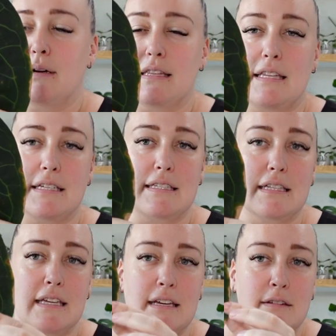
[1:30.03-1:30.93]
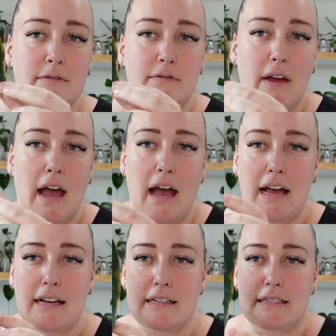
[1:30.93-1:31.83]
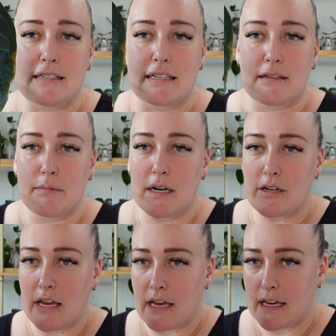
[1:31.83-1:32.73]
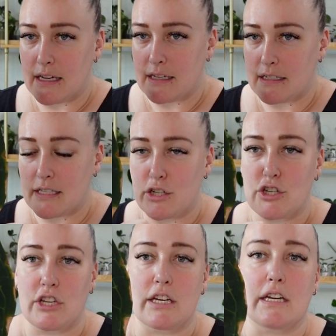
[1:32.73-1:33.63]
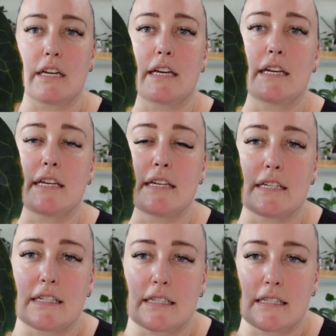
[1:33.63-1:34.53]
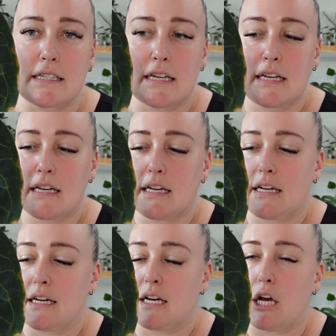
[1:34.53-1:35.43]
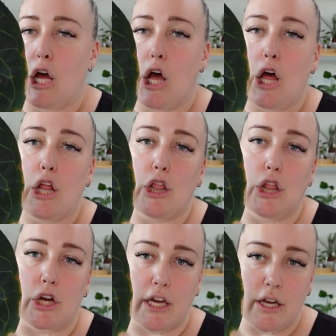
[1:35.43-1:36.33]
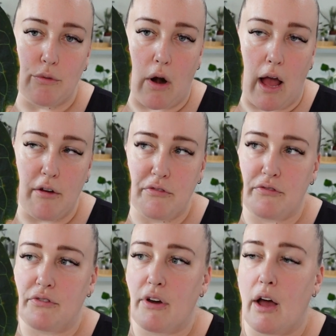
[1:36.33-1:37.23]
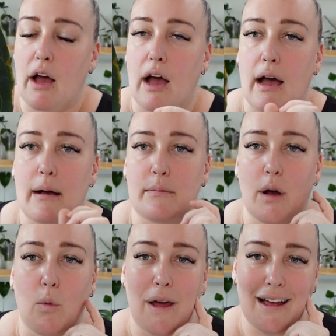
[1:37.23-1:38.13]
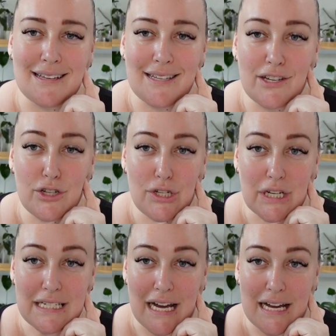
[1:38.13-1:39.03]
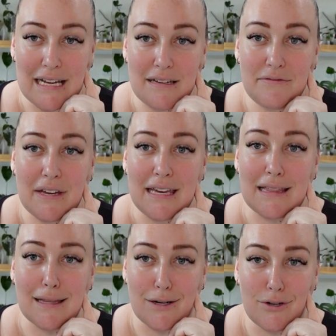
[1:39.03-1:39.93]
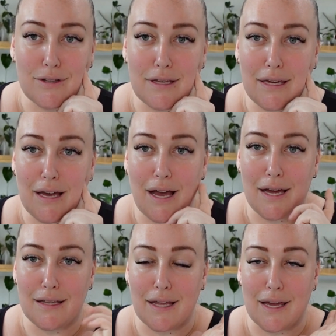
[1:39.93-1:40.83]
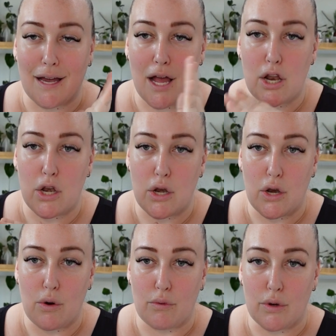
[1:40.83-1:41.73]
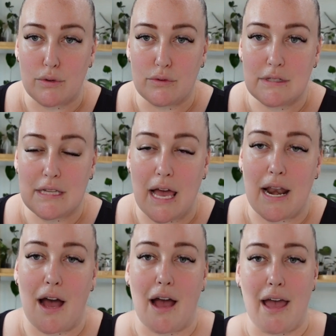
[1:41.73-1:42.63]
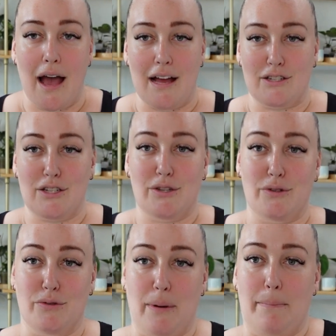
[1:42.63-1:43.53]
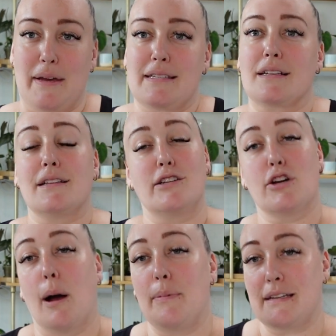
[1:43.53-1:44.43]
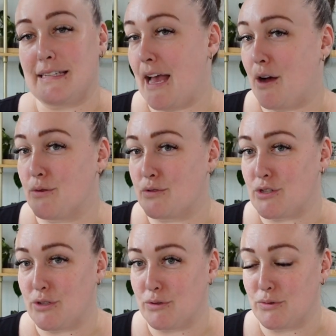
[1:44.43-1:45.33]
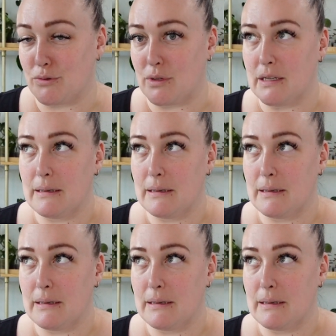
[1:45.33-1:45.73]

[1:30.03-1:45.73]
This leaf has seen better days. She is looking rough. When I say she took a dive, it literally had like no roots, and I had to basically chop it down to